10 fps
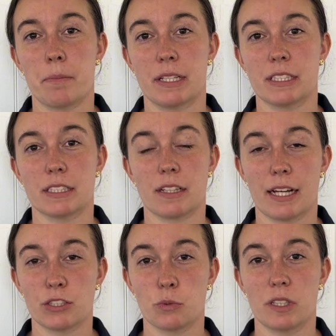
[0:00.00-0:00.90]
missed
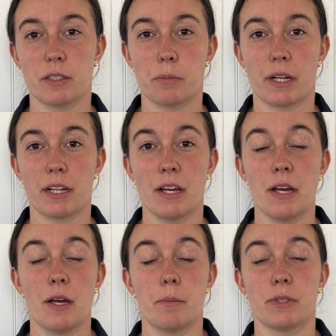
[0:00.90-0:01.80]
last week, but
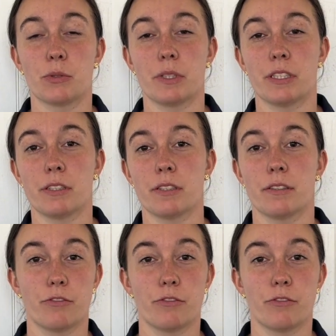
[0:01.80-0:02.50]
between